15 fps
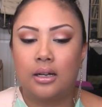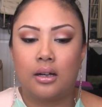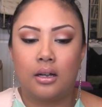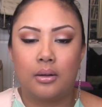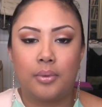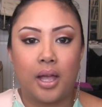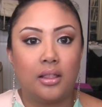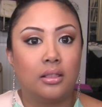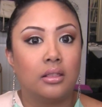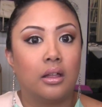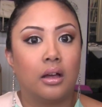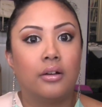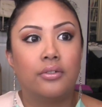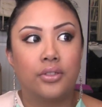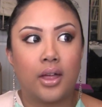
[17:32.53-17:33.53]
Um, I
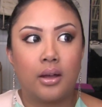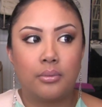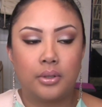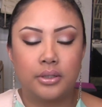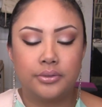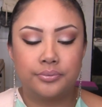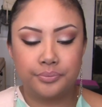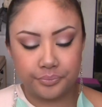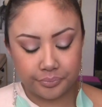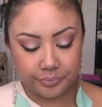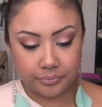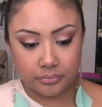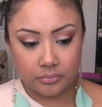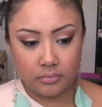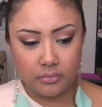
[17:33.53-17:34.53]
love that one.
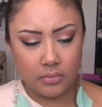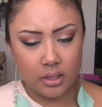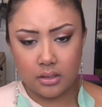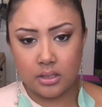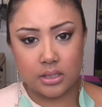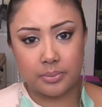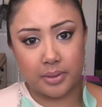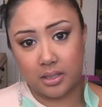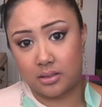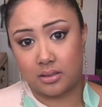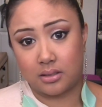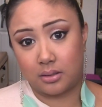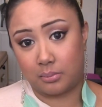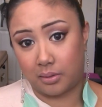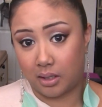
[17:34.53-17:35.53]
Just because
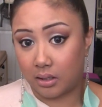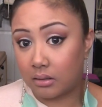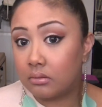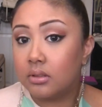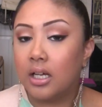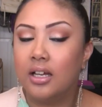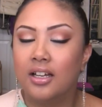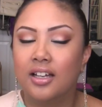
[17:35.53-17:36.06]
it's super cute.